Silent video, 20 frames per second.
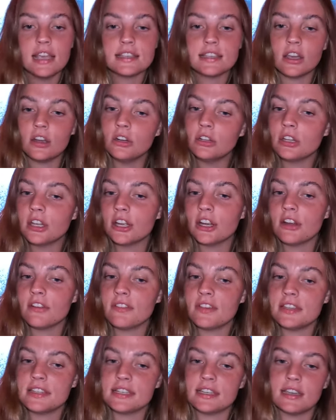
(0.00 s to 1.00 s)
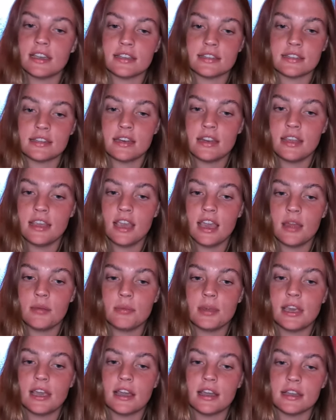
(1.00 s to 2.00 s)
It's unclear if he's in custody
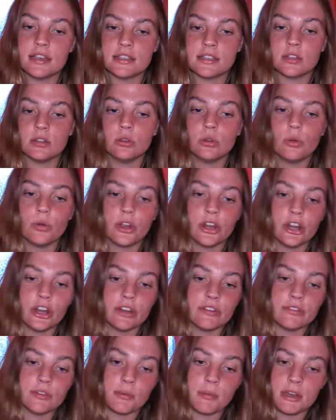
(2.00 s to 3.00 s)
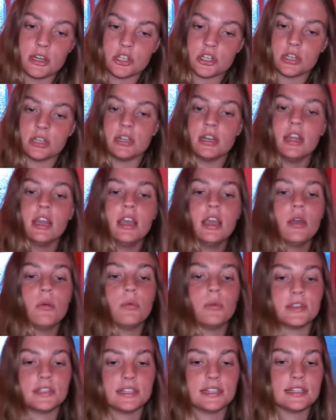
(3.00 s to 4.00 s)
yet because lawyer information
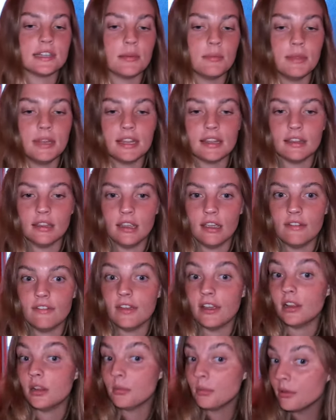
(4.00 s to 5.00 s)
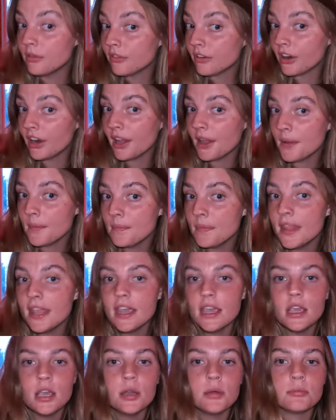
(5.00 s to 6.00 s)
wasn't immediately available for him.
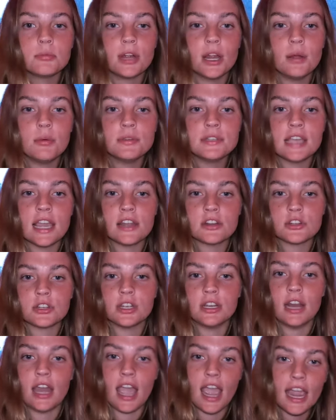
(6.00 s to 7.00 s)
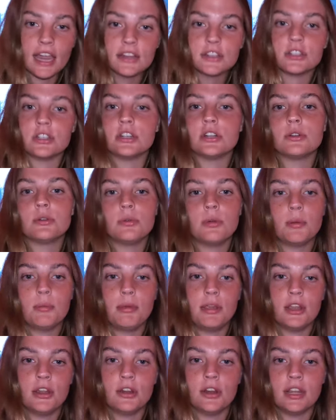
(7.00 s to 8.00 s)
Brant was actually an actor who
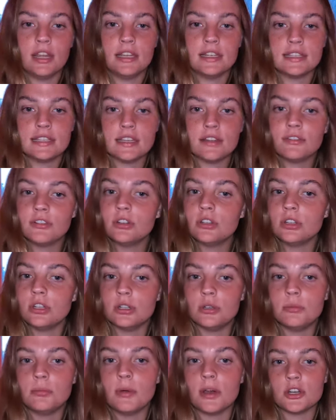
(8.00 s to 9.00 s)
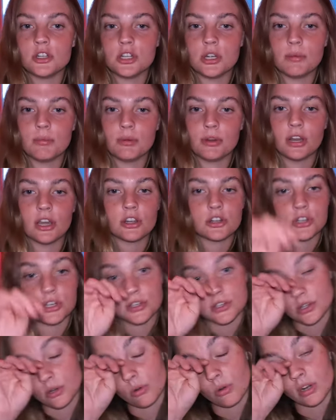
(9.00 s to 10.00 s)
appeared in several low-budget
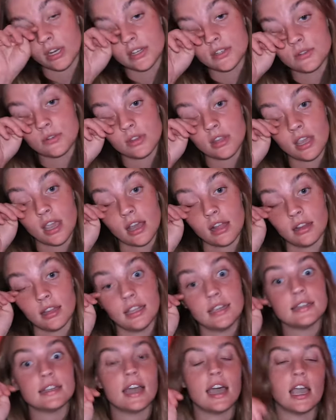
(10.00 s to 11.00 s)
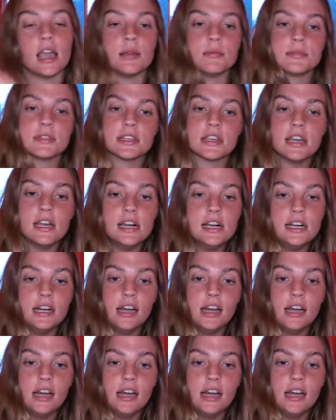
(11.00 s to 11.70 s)
productions, according to the LA Times.